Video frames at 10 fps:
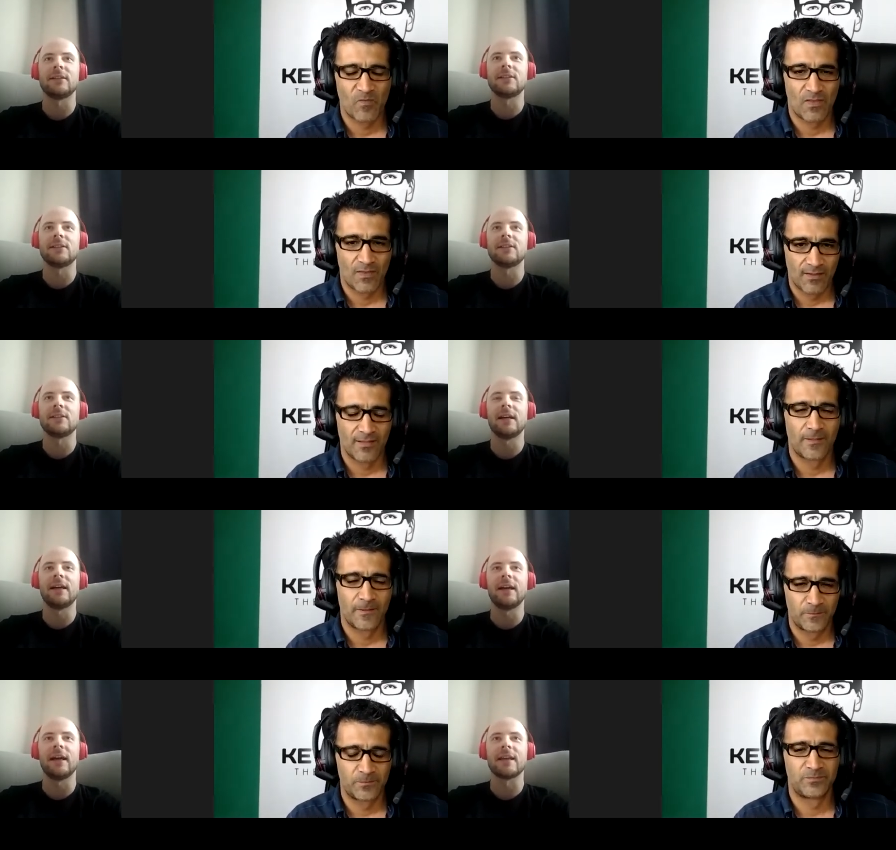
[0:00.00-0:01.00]
Speaker 1: it's
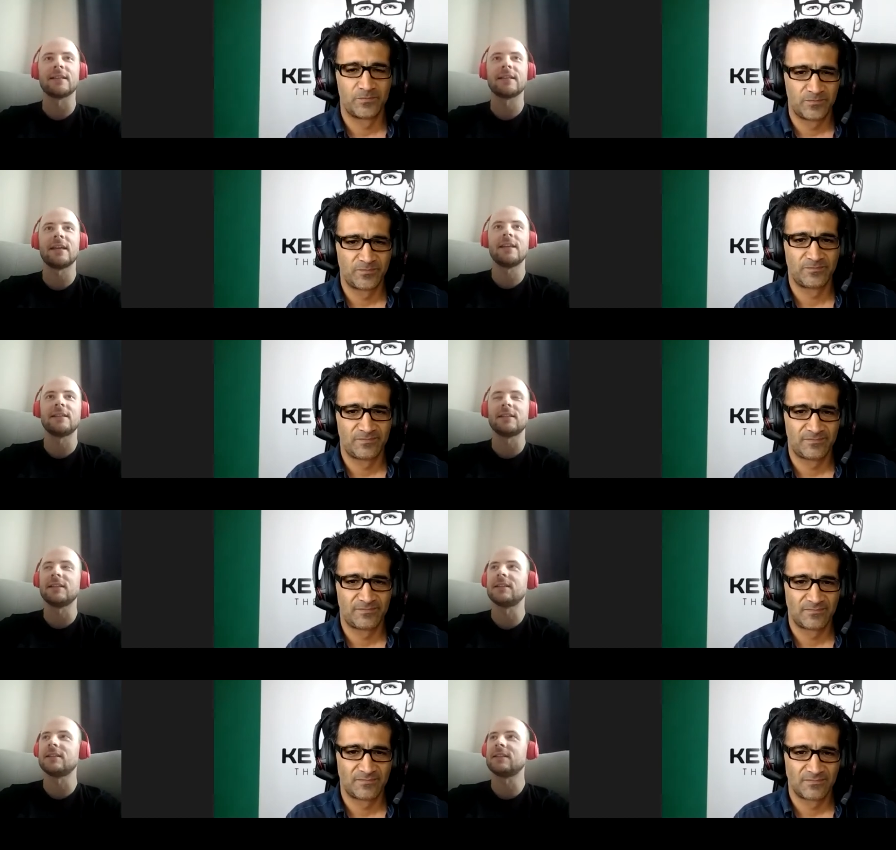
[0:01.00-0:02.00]
uh, i can say it's
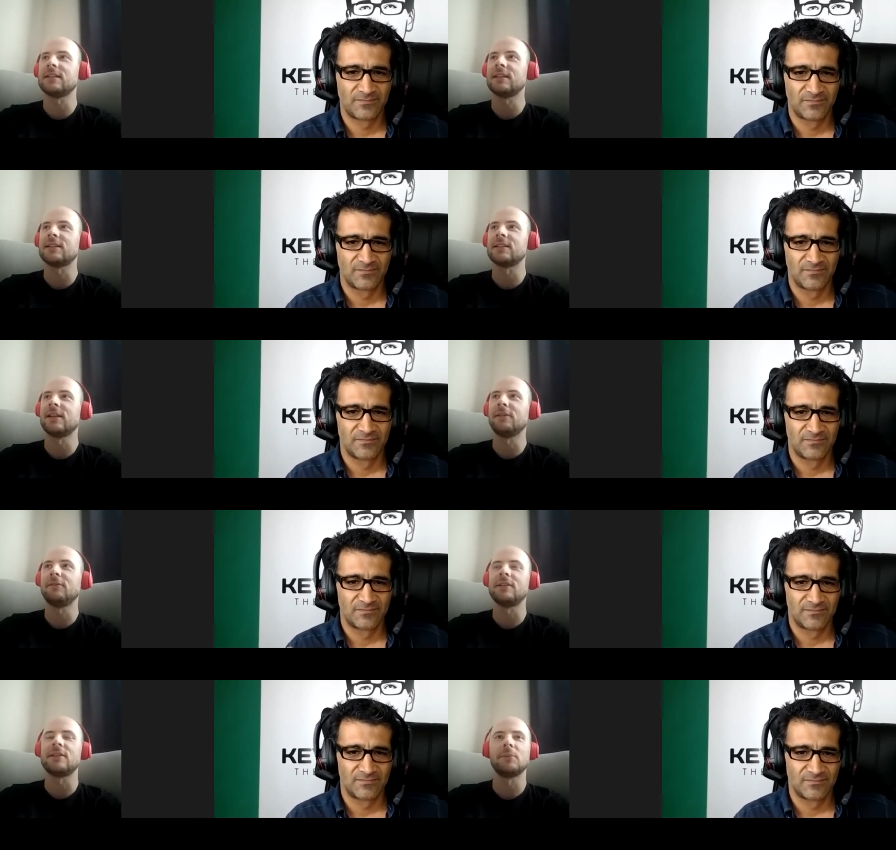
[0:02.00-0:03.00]
it's it's not
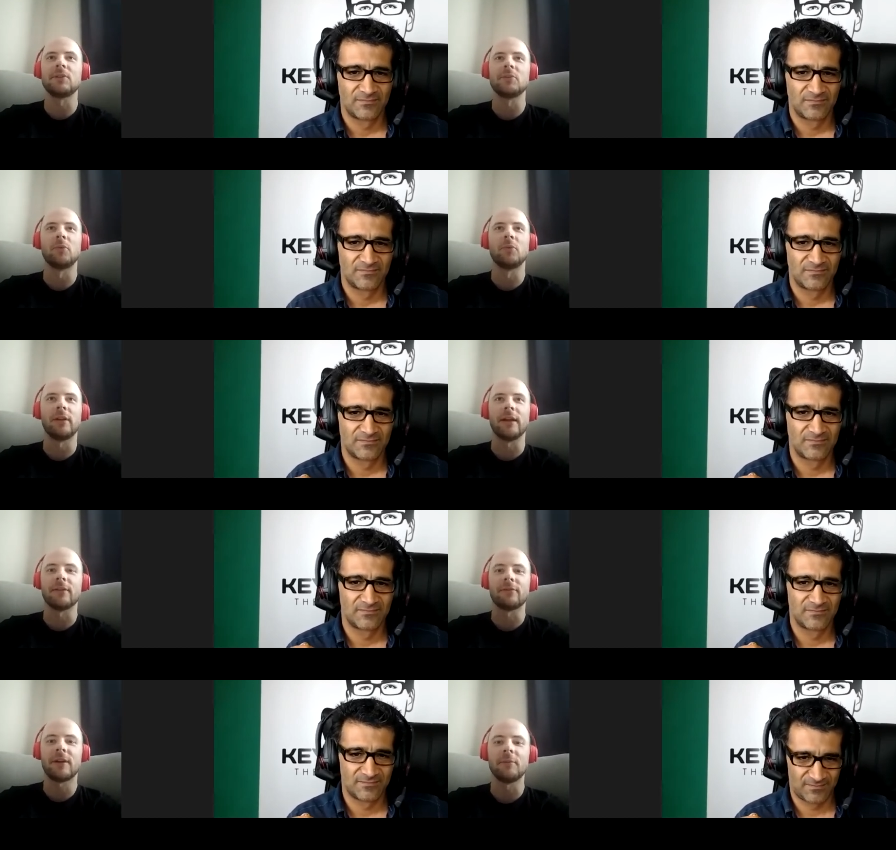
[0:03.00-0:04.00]
even team it's more like
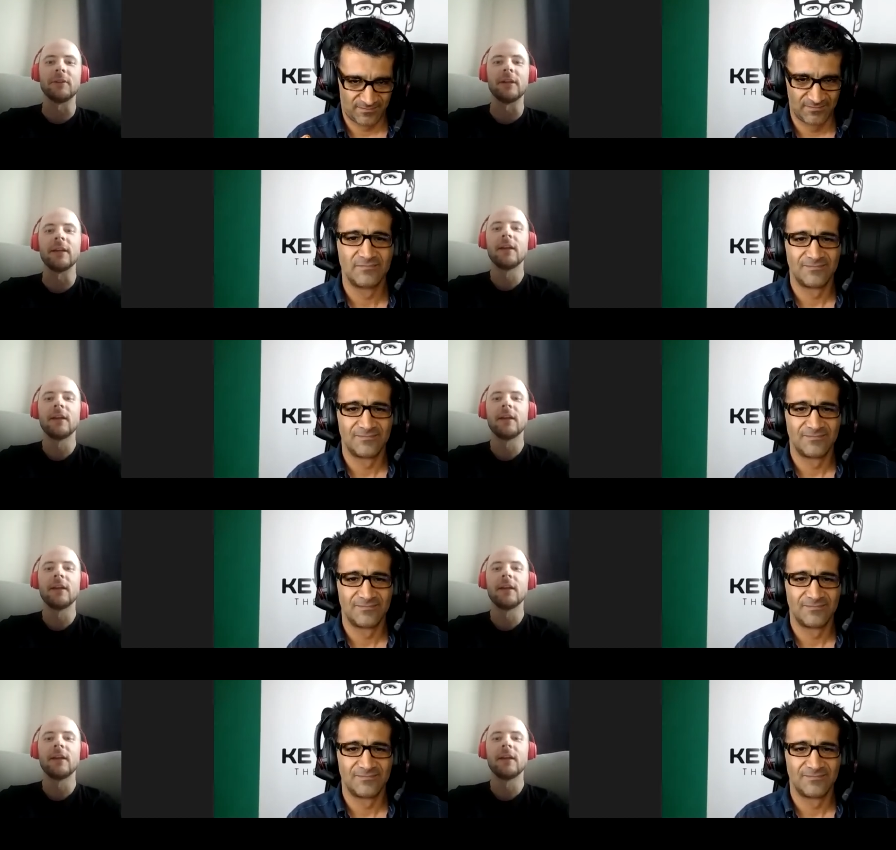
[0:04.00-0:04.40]
a family